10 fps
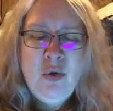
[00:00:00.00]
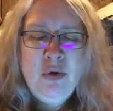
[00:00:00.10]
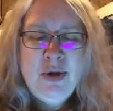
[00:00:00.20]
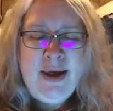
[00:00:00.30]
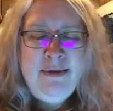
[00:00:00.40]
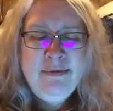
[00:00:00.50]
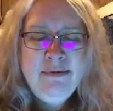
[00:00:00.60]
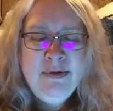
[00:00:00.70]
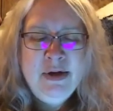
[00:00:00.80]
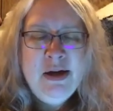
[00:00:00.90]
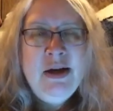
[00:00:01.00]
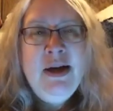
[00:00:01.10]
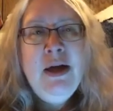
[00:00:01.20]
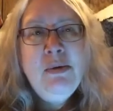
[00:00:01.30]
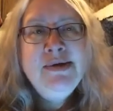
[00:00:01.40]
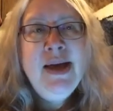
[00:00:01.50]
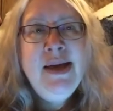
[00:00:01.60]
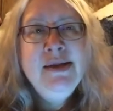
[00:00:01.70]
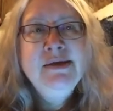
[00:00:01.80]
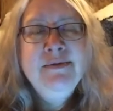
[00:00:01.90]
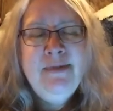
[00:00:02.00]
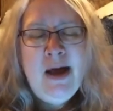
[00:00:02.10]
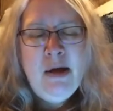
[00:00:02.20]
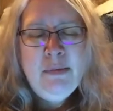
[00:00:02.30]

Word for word: It was his family who originally